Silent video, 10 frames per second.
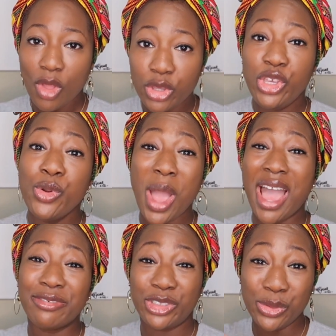You
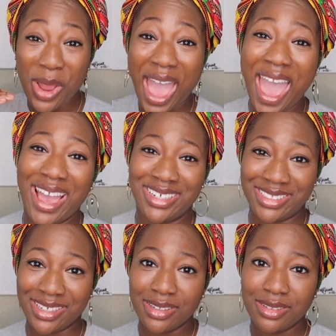have to
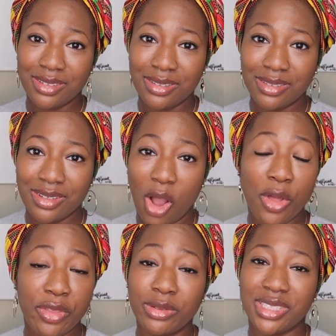act
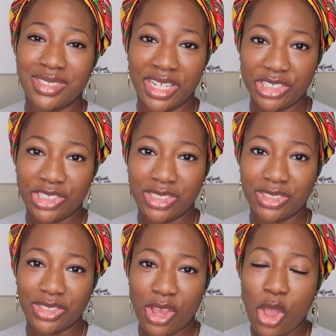on those
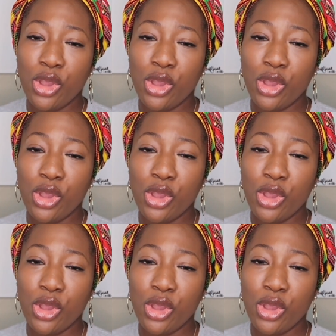intentions.